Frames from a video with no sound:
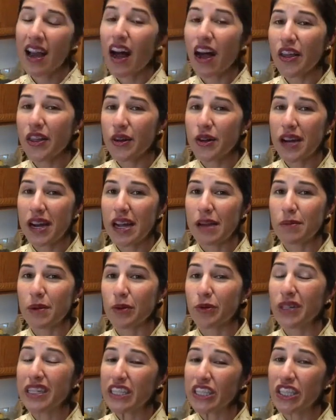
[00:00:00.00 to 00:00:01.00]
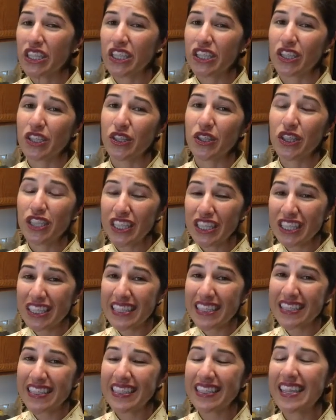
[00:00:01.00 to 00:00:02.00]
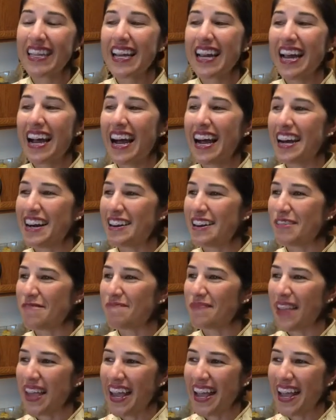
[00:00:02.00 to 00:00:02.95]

although I am a registered nutritionist um,